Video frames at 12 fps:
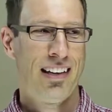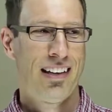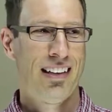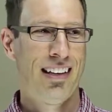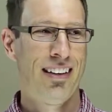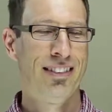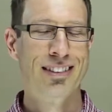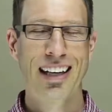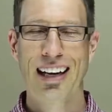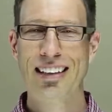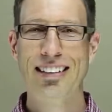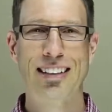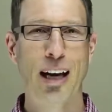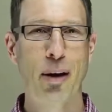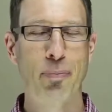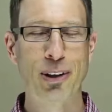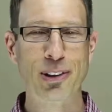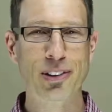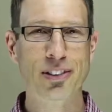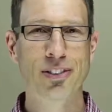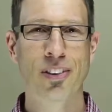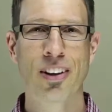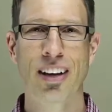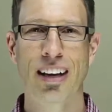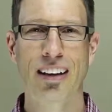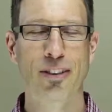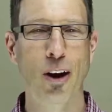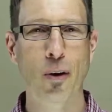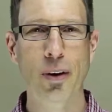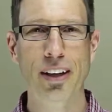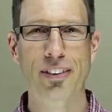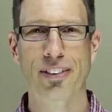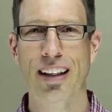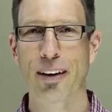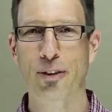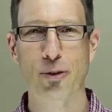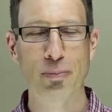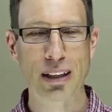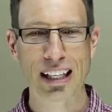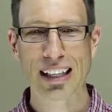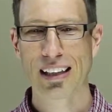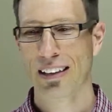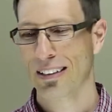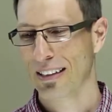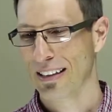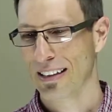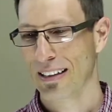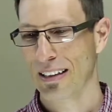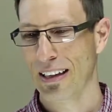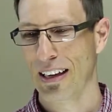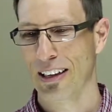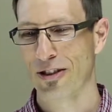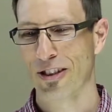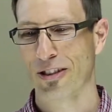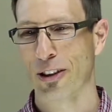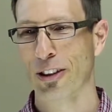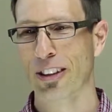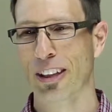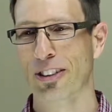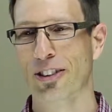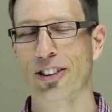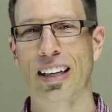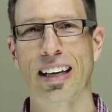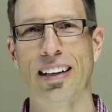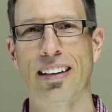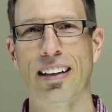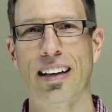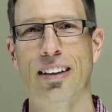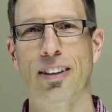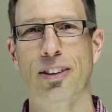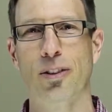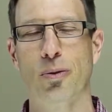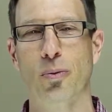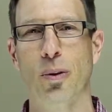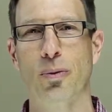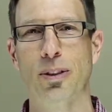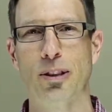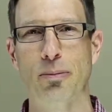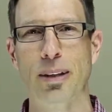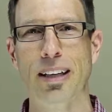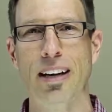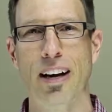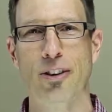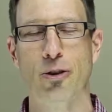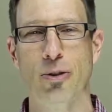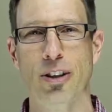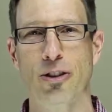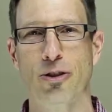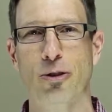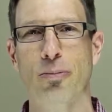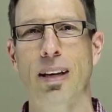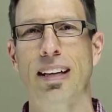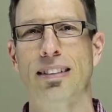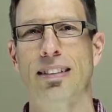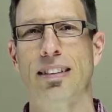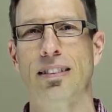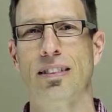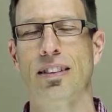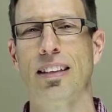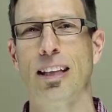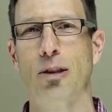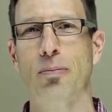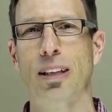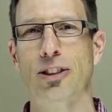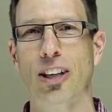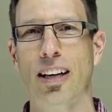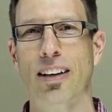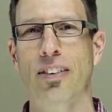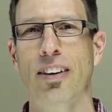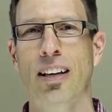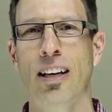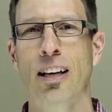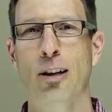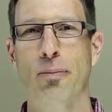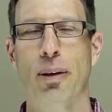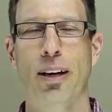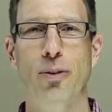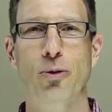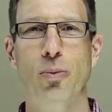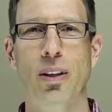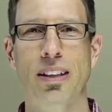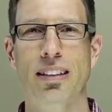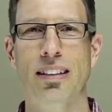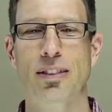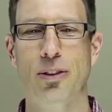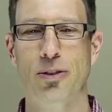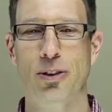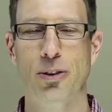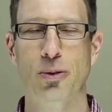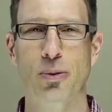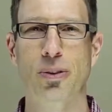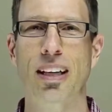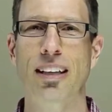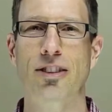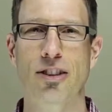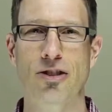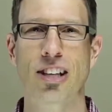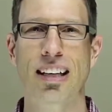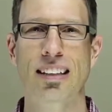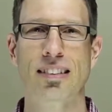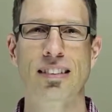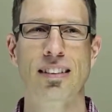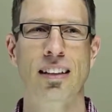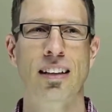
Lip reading: I was highly skeptical, as always. That was me. I just couldn't understand how what was to me non-traditional medicine could help my child, but I was willing to take the chance.